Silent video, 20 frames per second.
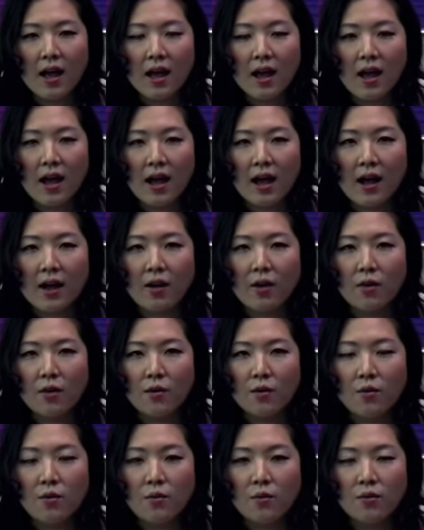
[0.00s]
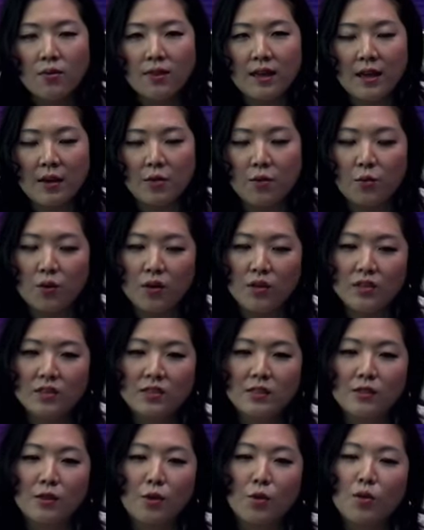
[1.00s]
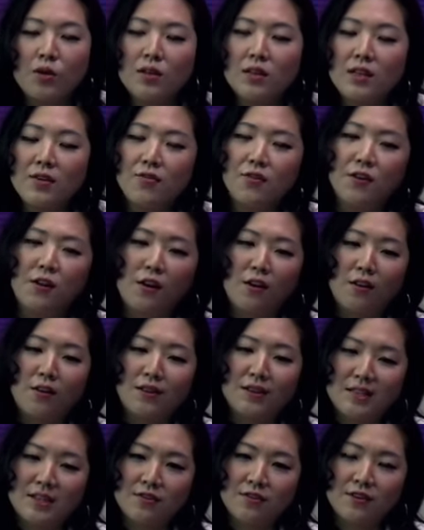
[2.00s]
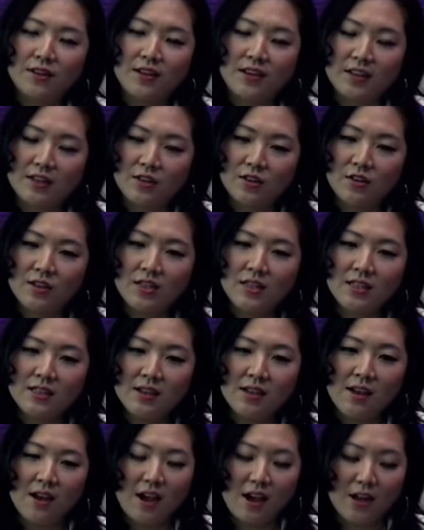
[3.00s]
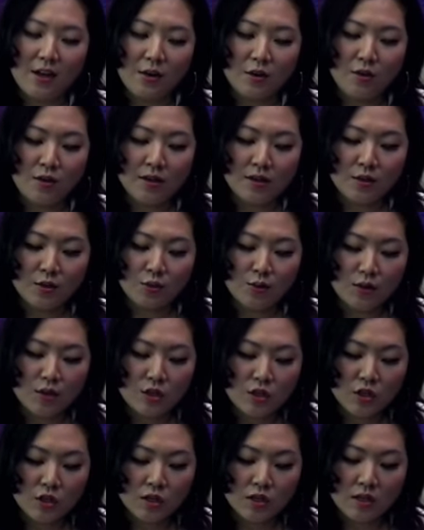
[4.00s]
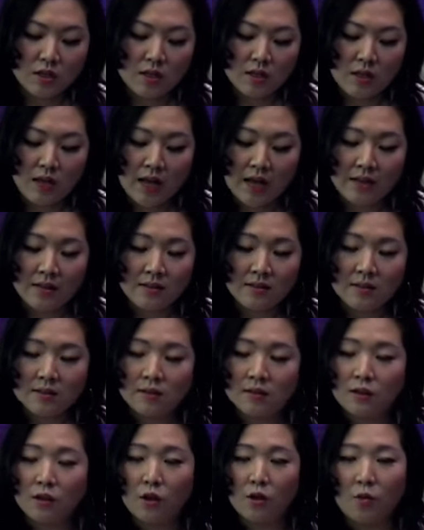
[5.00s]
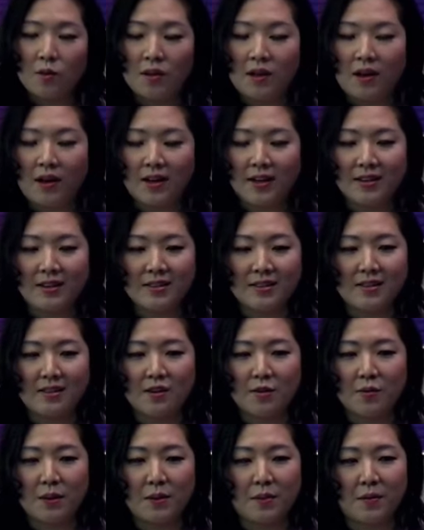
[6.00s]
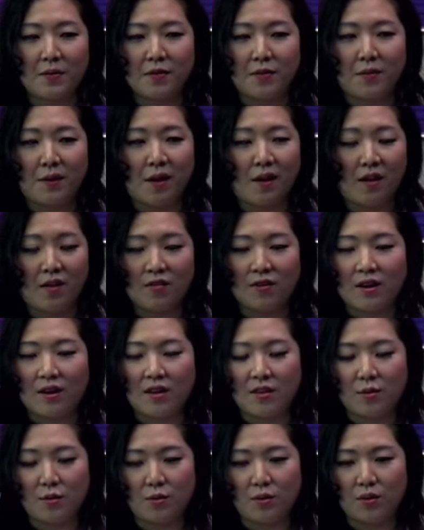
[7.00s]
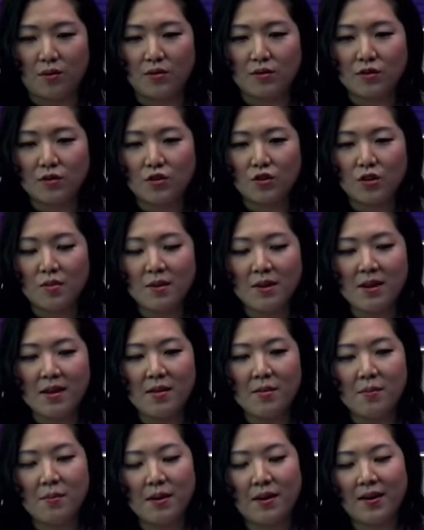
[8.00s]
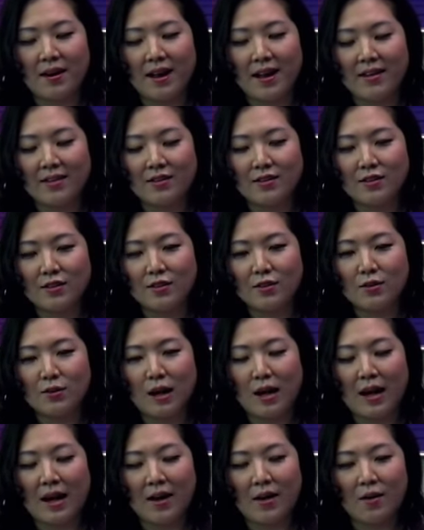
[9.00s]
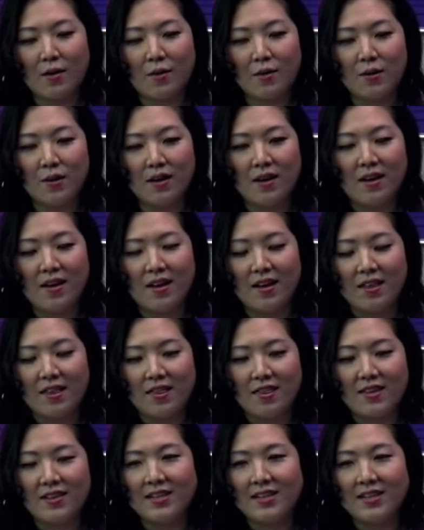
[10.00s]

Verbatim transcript: how that works locally for all the different countries. I know that Twitch has a global audience and there are people from all around the world streaming, but as to how the